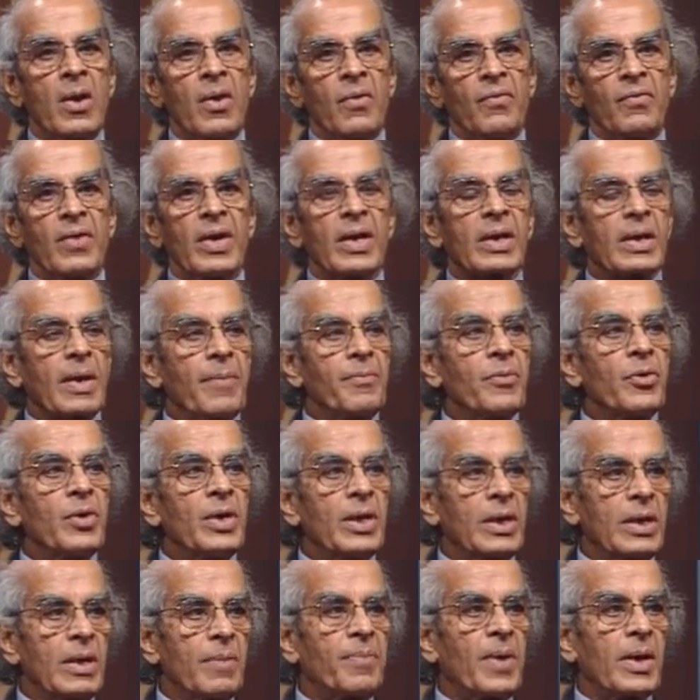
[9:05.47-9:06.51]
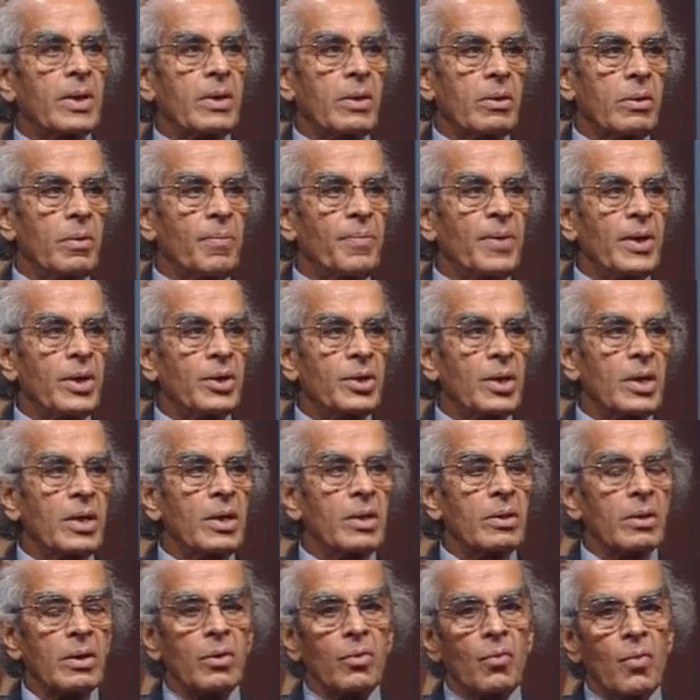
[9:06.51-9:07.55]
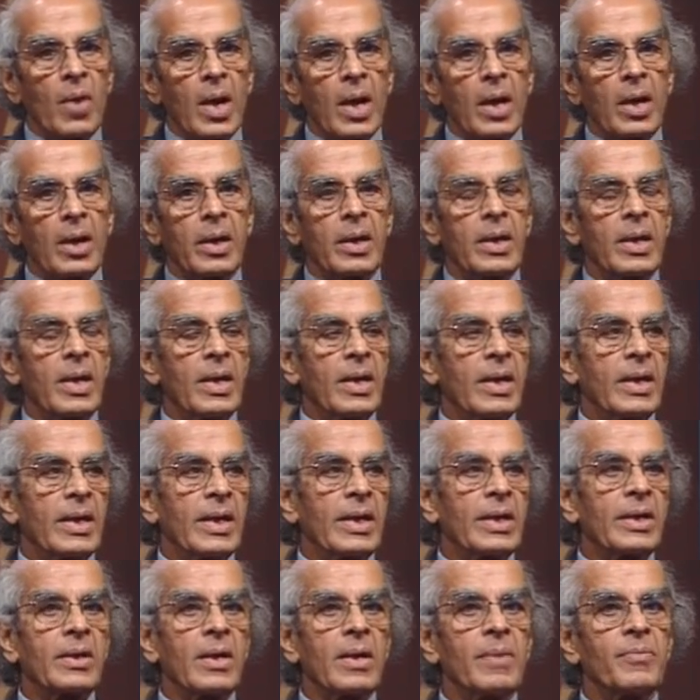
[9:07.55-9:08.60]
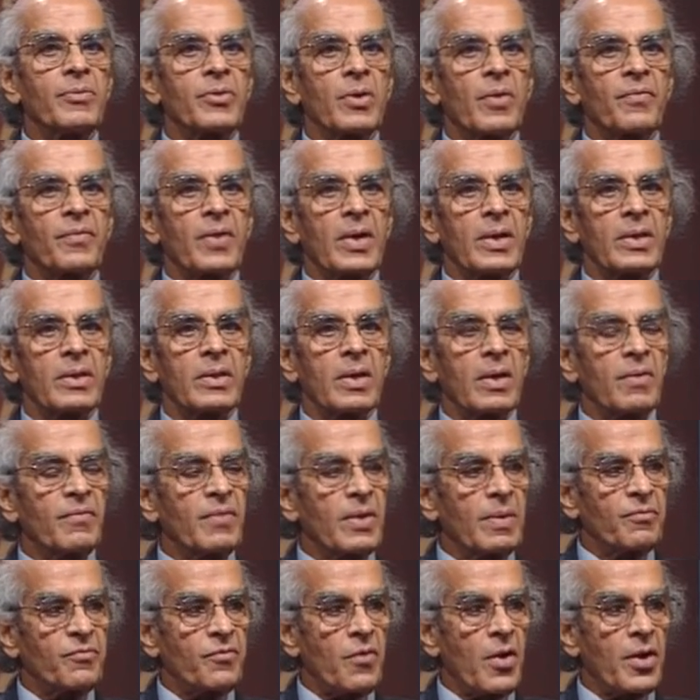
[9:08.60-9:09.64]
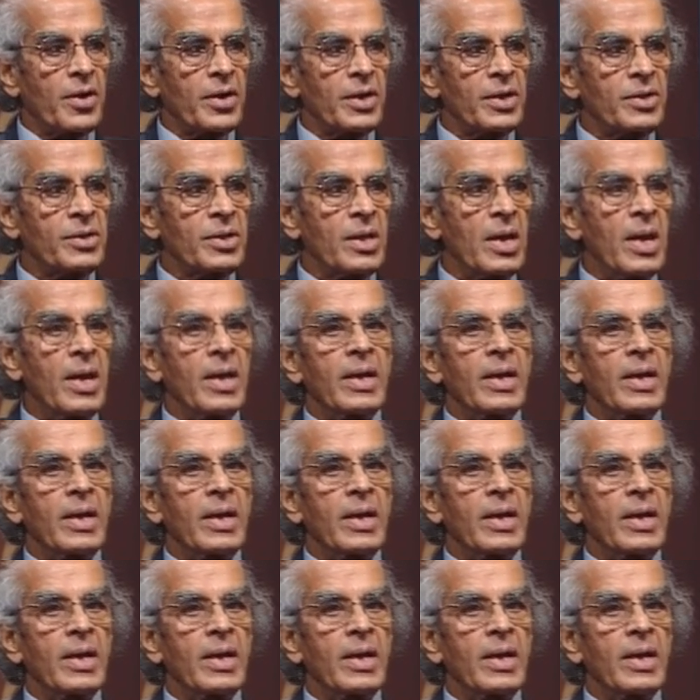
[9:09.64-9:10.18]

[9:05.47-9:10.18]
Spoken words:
where community participation is required in terms of conserving forests,